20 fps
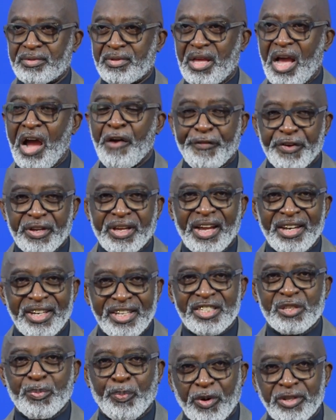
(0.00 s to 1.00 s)
Africa
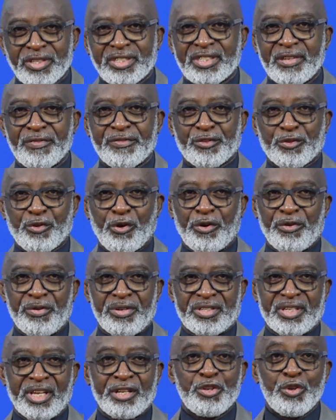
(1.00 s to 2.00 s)
needs positive
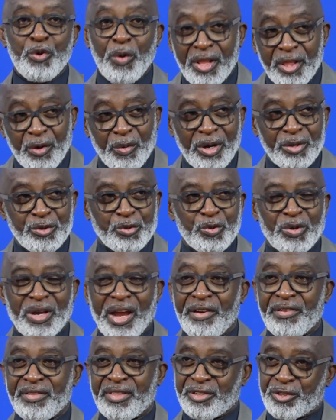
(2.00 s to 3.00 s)
stories, and you are the ones who
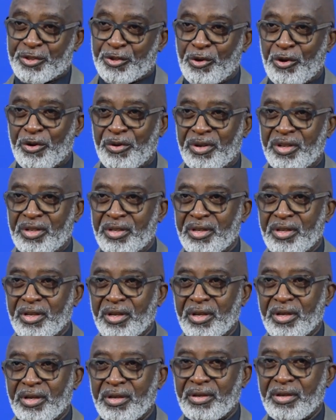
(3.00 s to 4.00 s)
carry the story.
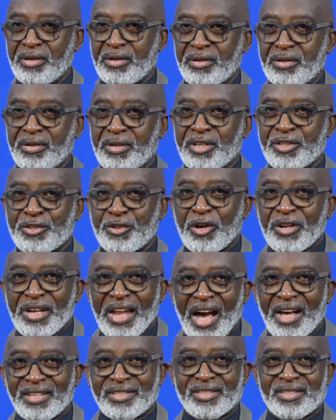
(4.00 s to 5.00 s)
It's not
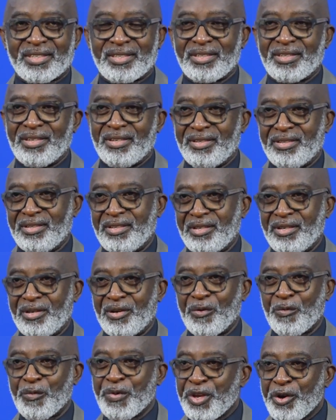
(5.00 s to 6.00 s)
us.
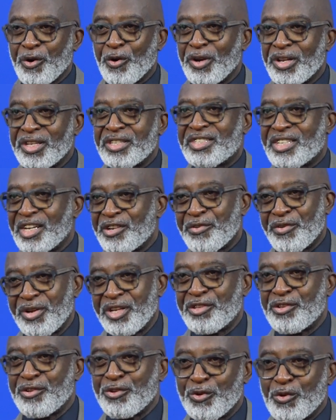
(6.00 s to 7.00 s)
We only
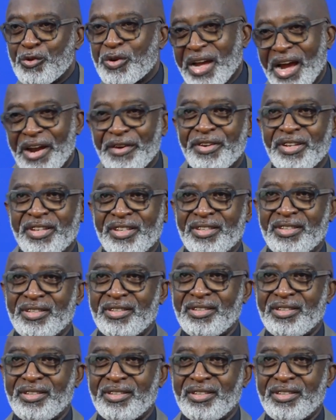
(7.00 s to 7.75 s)
generate, you carry.